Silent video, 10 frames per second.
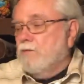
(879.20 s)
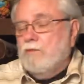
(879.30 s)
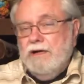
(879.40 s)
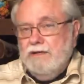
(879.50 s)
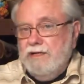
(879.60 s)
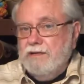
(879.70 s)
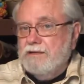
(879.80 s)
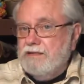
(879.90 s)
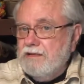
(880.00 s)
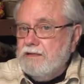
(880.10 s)
while he
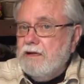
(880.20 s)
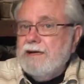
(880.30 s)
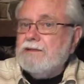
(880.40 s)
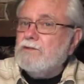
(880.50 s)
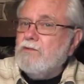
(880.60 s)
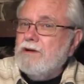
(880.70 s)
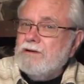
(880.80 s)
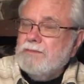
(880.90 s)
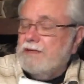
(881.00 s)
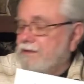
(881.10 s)
did like the
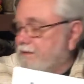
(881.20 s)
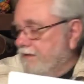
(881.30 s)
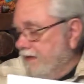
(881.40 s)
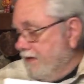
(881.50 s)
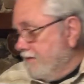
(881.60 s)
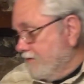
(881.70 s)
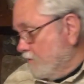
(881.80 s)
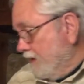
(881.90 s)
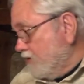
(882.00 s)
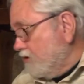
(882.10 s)
watermelon and he
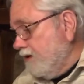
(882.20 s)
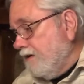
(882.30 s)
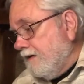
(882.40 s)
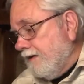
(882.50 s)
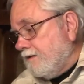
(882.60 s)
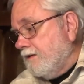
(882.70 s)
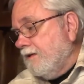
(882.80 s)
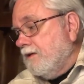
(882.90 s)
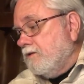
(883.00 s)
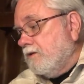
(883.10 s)
especially liked
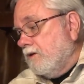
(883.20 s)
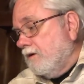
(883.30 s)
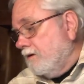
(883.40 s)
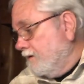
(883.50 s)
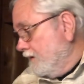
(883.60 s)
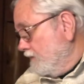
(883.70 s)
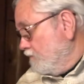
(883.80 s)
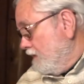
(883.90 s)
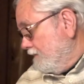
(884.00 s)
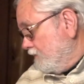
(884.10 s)
the
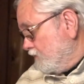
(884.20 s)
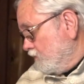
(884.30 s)
waffles